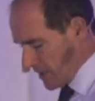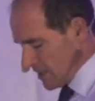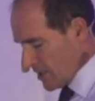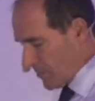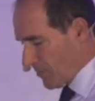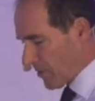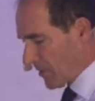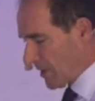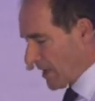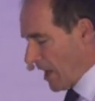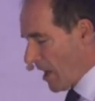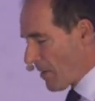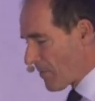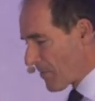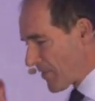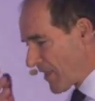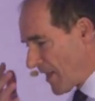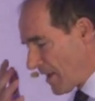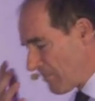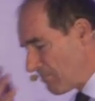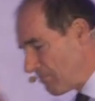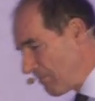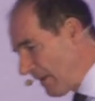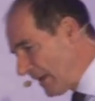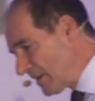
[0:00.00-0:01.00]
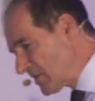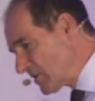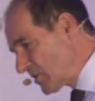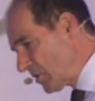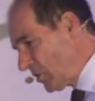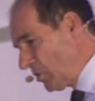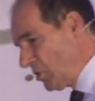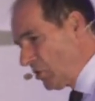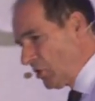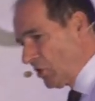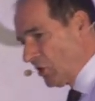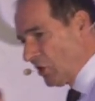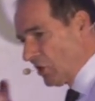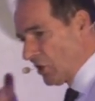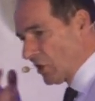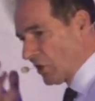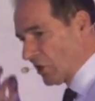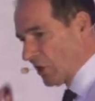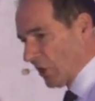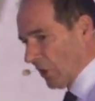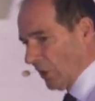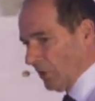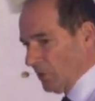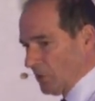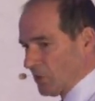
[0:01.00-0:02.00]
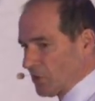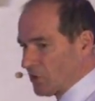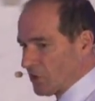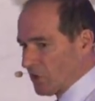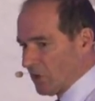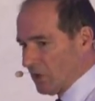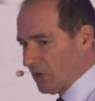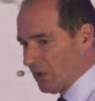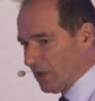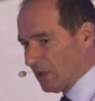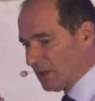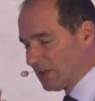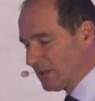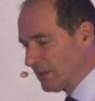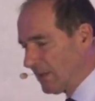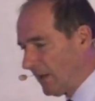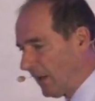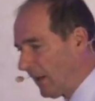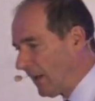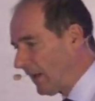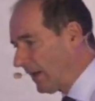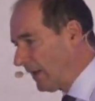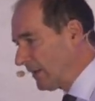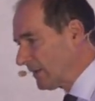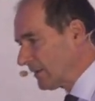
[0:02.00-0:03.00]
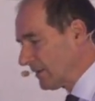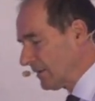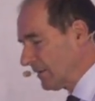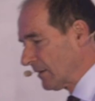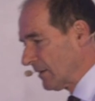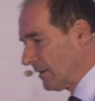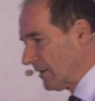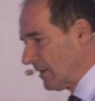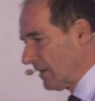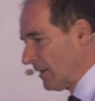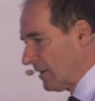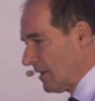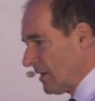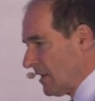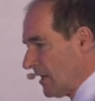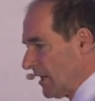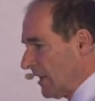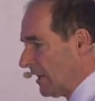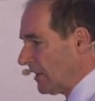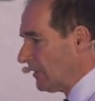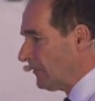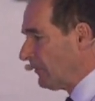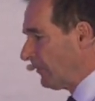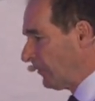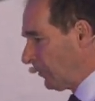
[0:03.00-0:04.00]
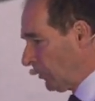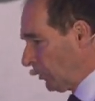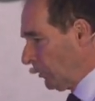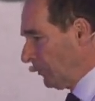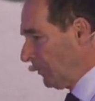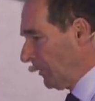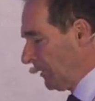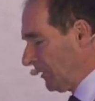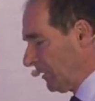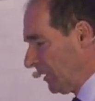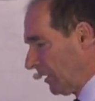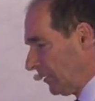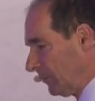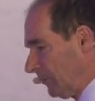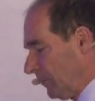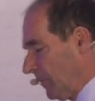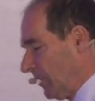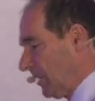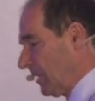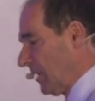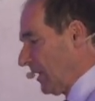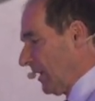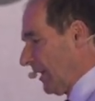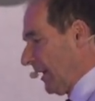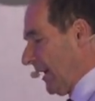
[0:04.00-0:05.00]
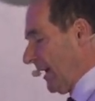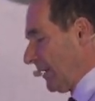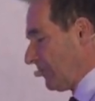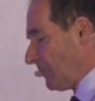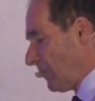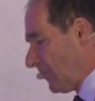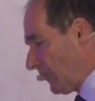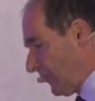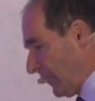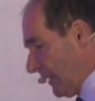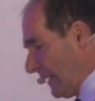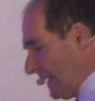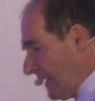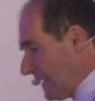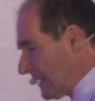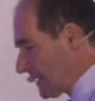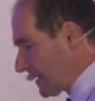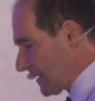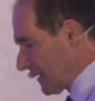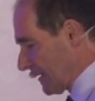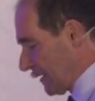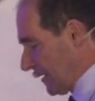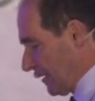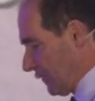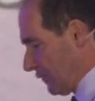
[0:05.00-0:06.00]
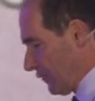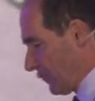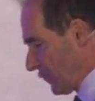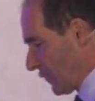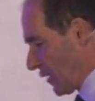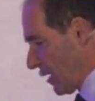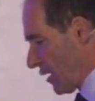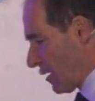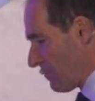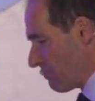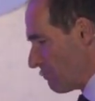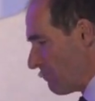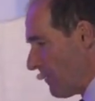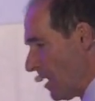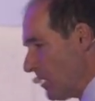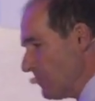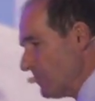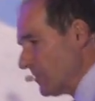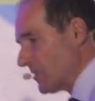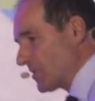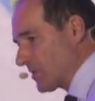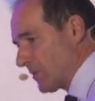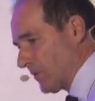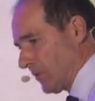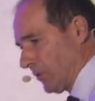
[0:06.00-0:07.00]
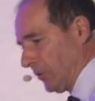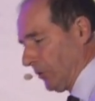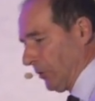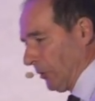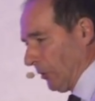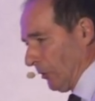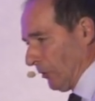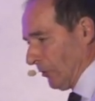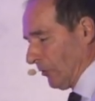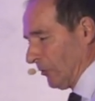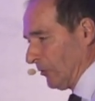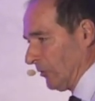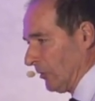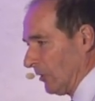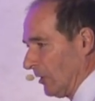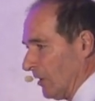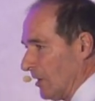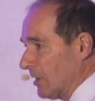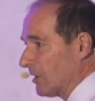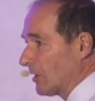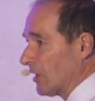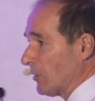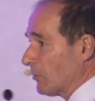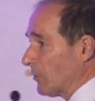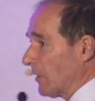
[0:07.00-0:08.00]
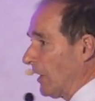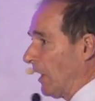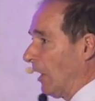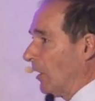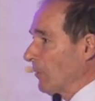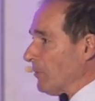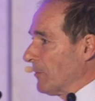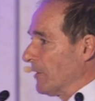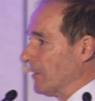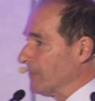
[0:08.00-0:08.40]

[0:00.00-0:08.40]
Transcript: to become their mentor, coach, and guide, informing them and revealing to them moments of truth that will help